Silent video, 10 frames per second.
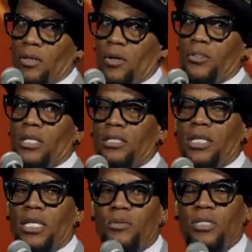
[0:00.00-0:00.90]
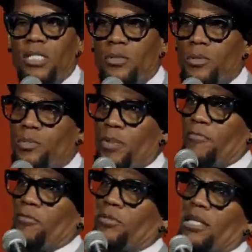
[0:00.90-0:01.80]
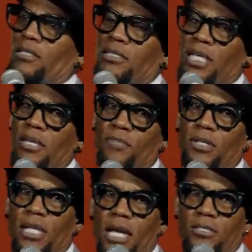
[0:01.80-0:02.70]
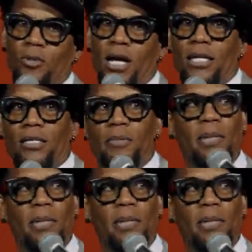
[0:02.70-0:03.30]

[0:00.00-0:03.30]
OJ said it was disrespectful not to stand for the national anthem.